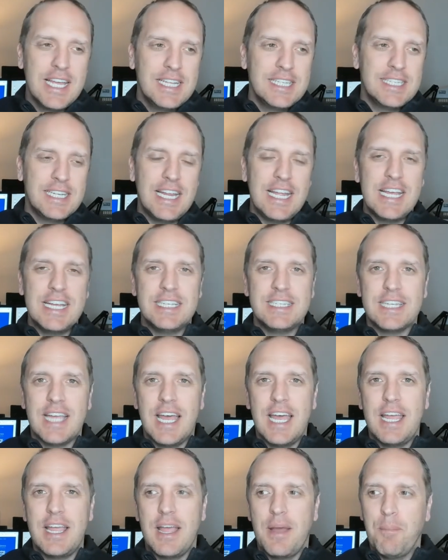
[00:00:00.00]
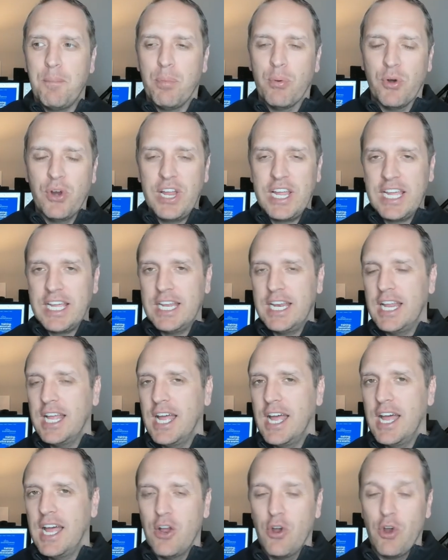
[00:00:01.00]
Today, as I bring in
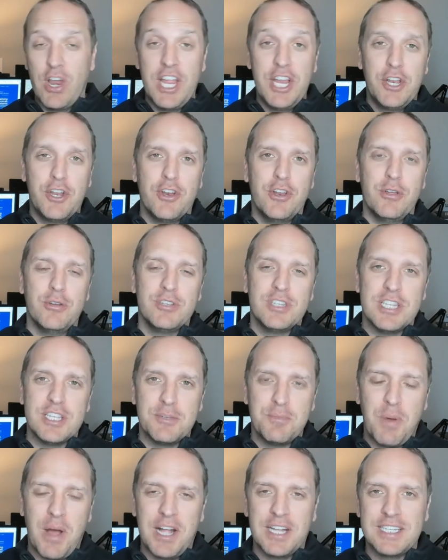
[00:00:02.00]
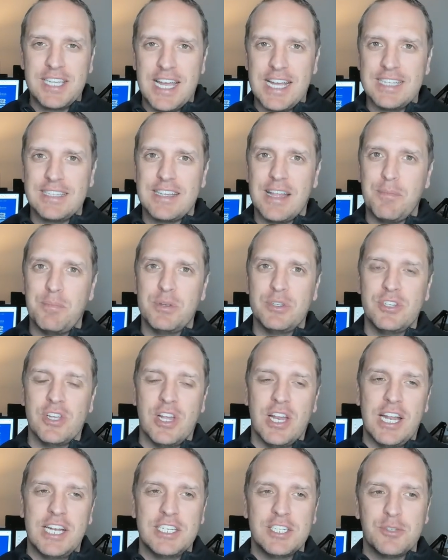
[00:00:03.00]
uh, or introduce this podcast
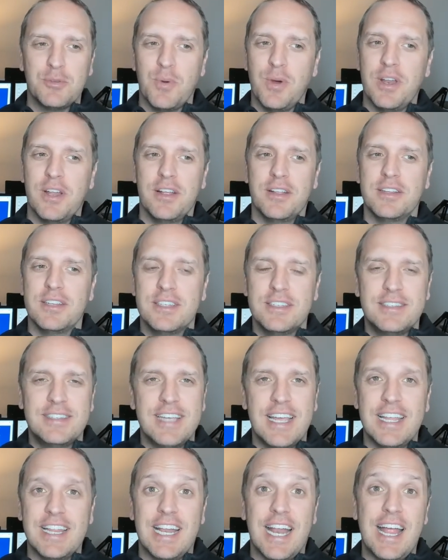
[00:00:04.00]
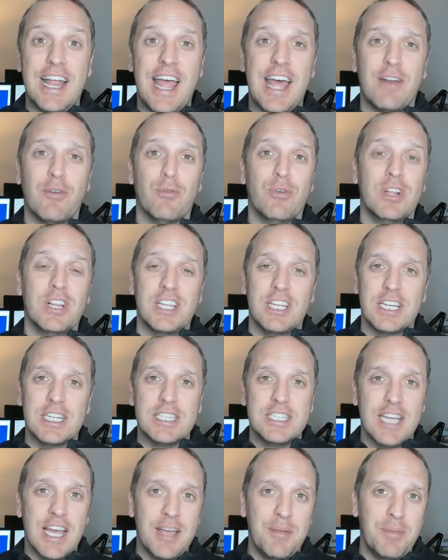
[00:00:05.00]
episode, I just want to say that I had a really good
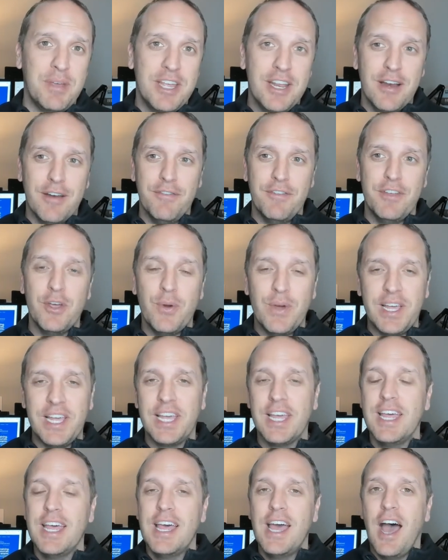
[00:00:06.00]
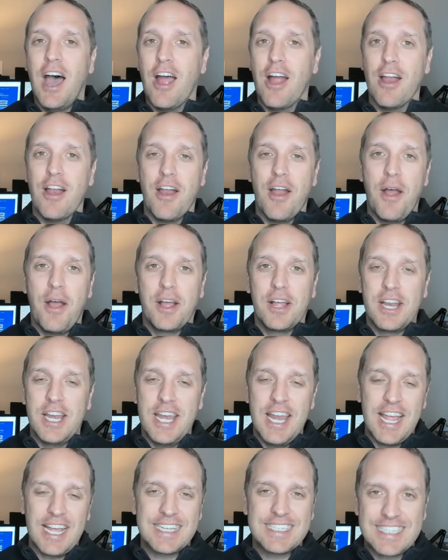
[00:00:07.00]
time interviewing our
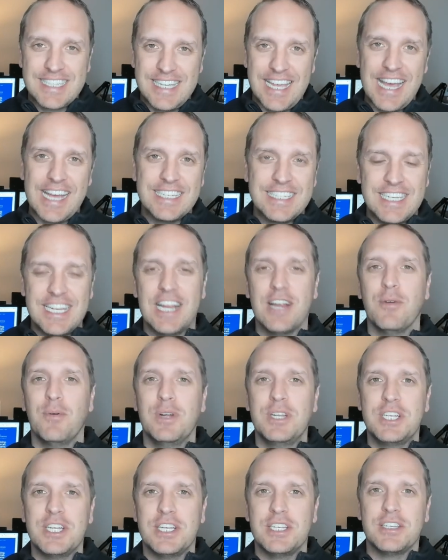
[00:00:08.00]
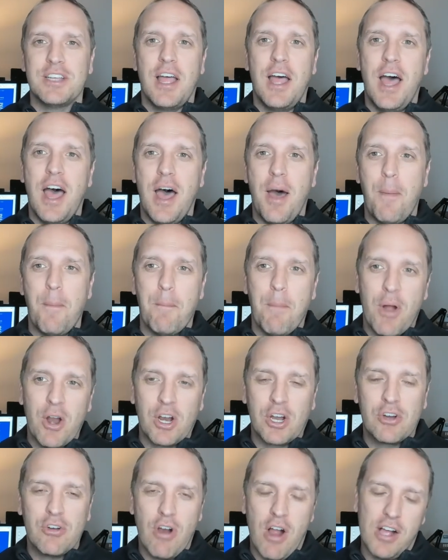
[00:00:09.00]
next guest here, which is uh,
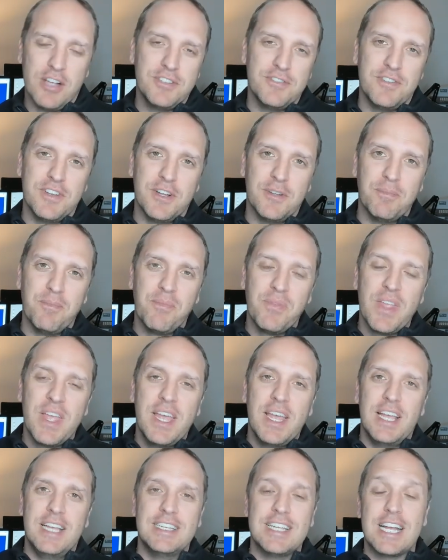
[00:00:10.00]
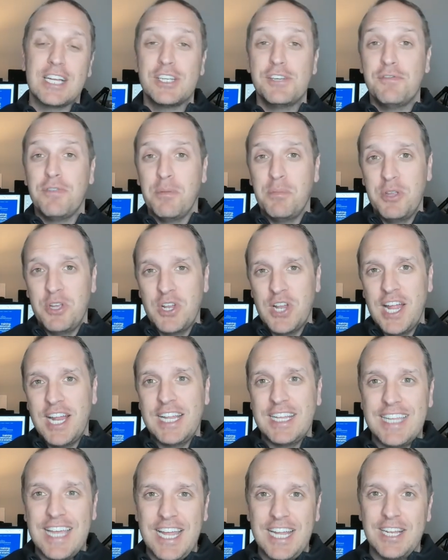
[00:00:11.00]
Mark Crossfield. He's actually from the
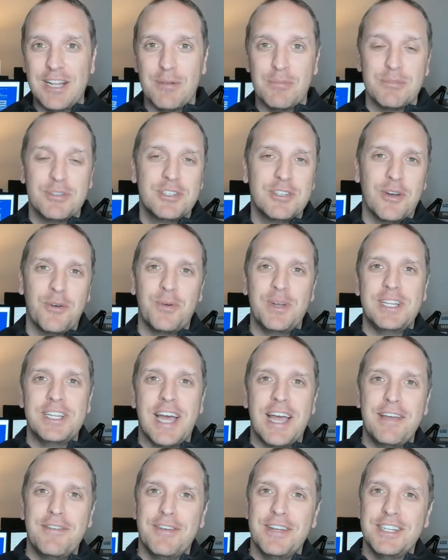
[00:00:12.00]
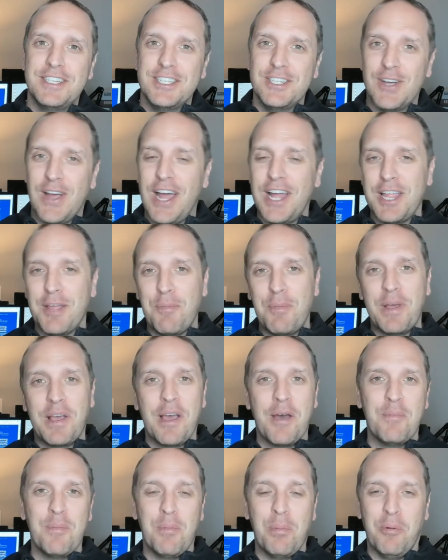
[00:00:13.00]
United Kingdom, so we dive into how you
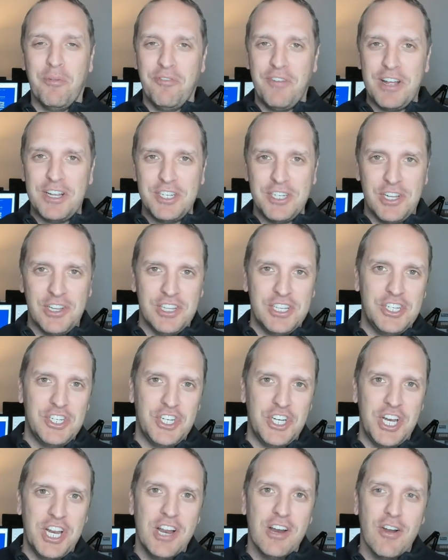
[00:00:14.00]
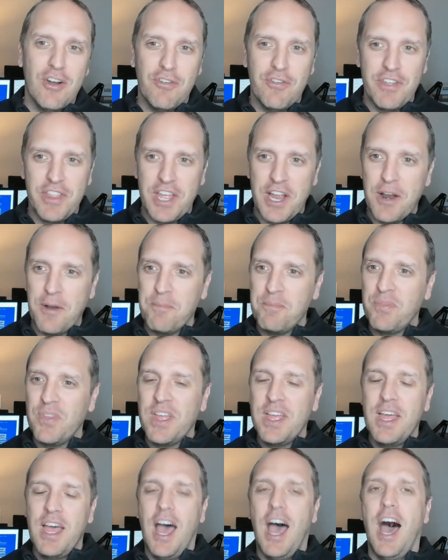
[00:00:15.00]
become a professional engineer over there.
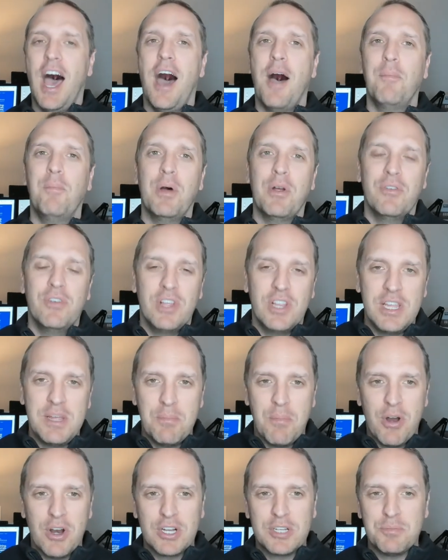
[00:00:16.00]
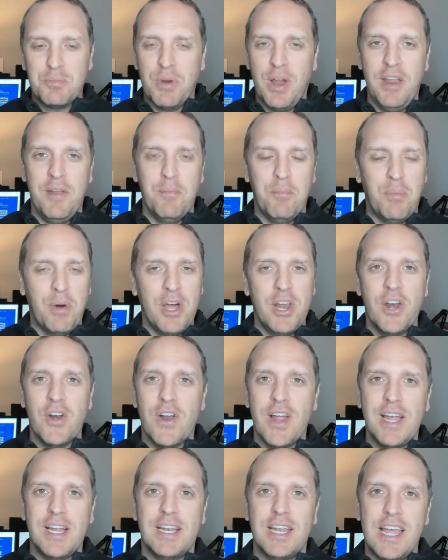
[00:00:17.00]
Uh, but really, Mark's bread and butter
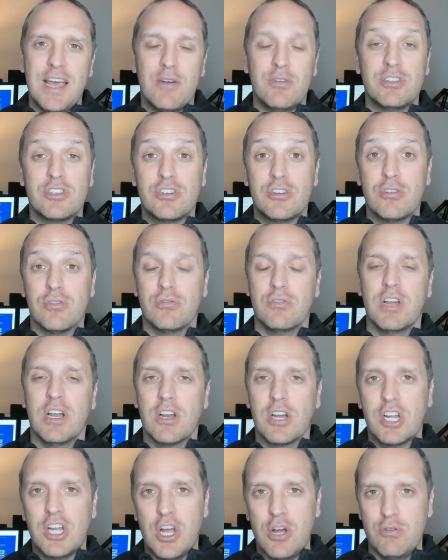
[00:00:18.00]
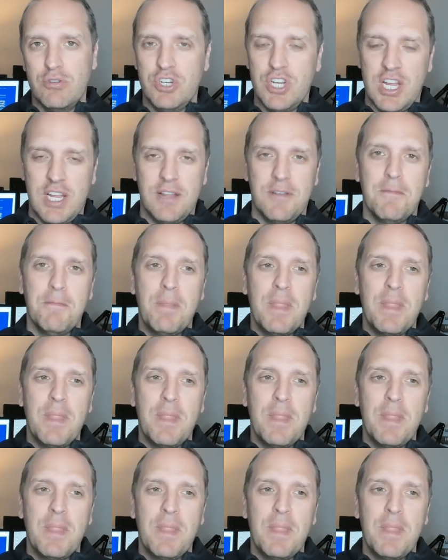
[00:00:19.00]
right now is career coaching.